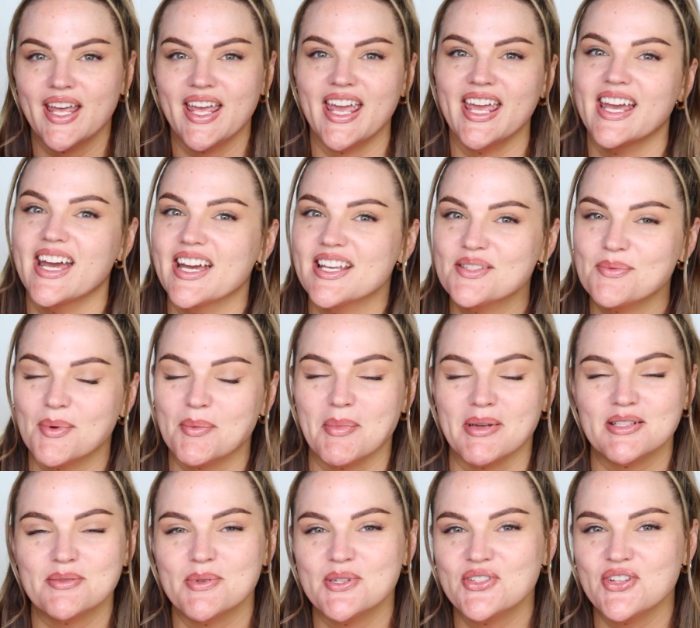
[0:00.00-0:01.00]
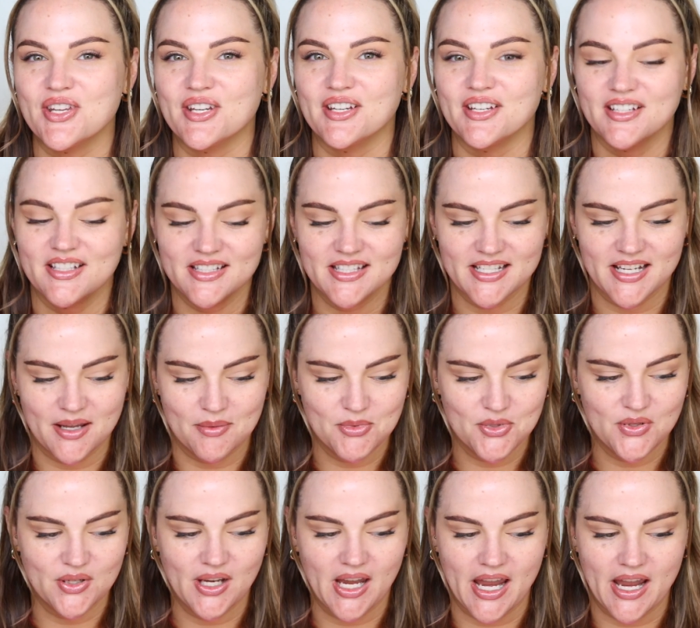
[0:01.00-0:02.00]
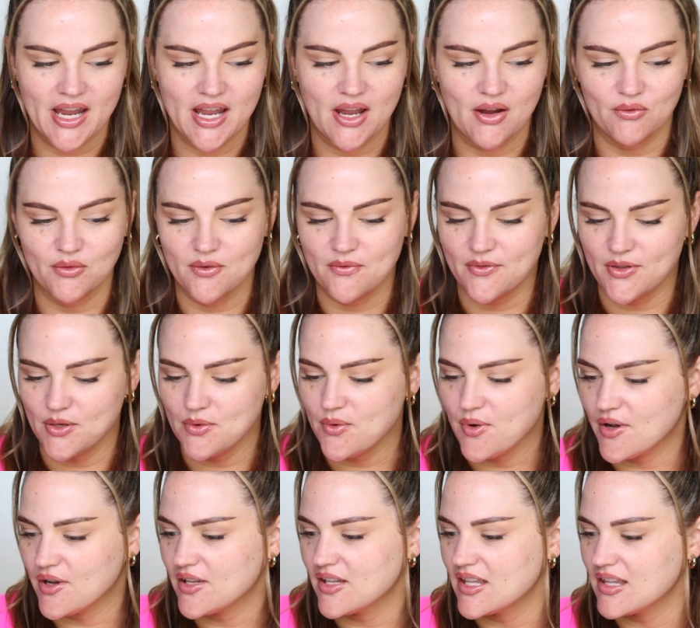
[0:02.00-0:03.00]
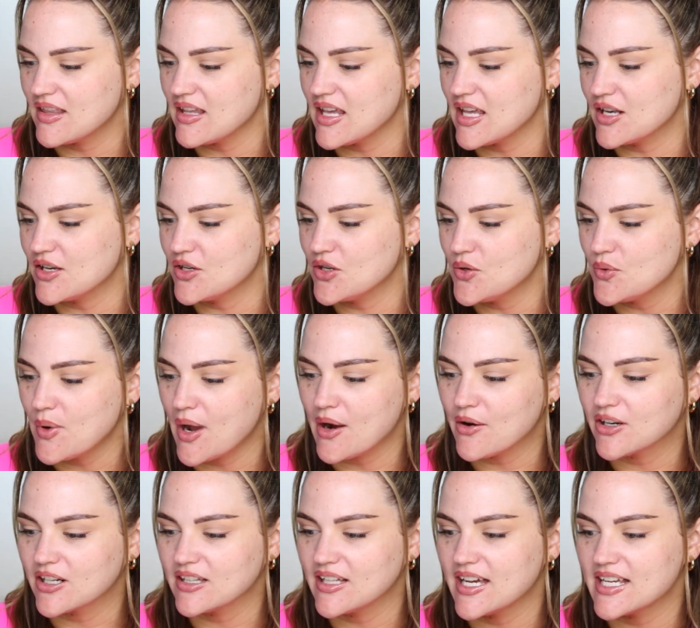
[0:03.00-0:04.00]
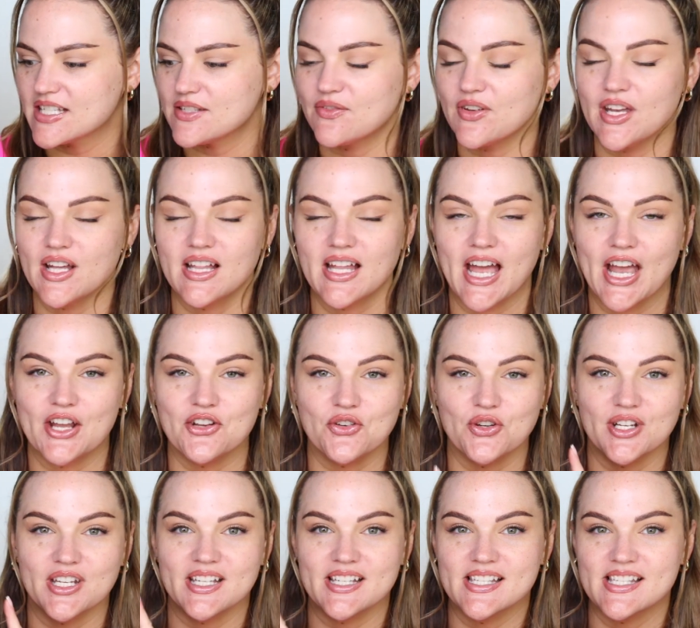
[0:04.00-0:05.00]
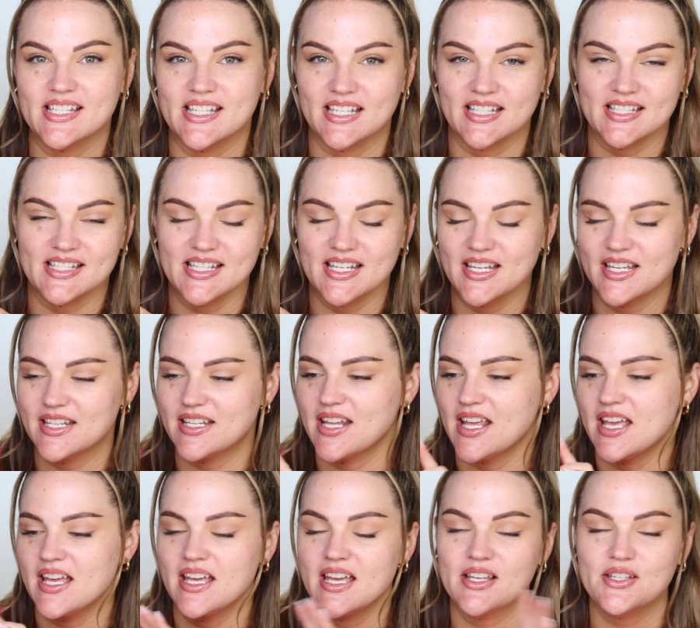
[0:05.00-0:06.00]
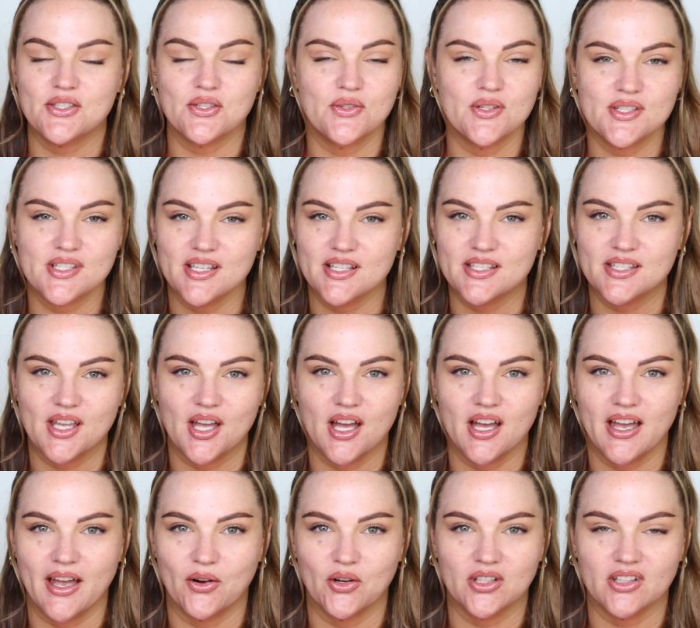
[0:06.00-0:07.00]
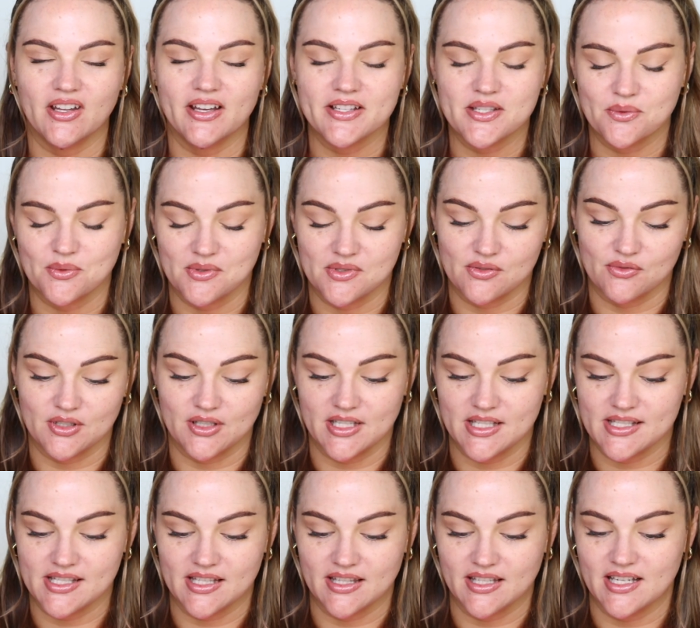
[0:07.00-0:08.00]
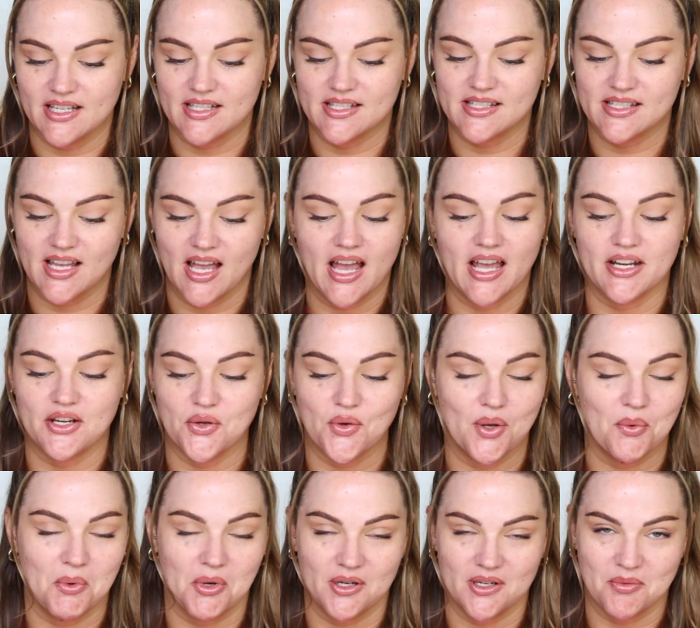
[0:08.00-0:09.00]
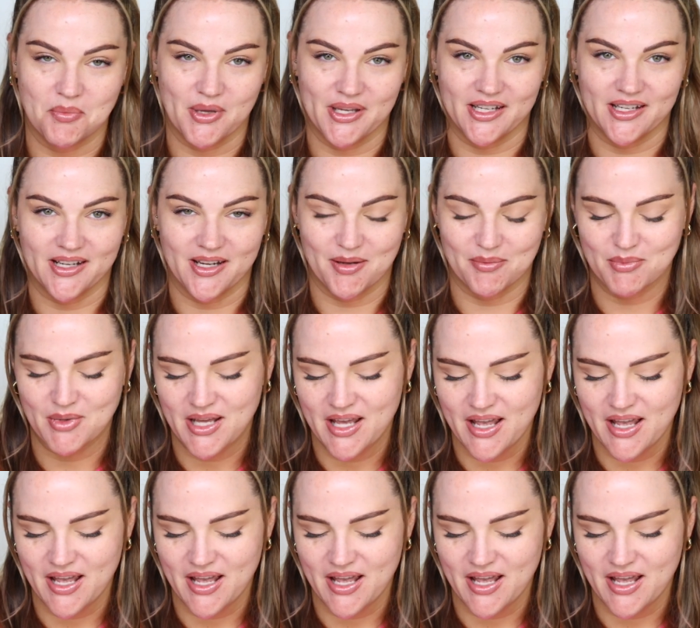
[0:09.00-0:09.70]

Hey guys, welcome back to my channel. Today I'm doing a review on the new Hourglass Veil Hydrating Skin Tint. As soon as I saw Hourglass was releasing this, I knew I wanted to pick it up.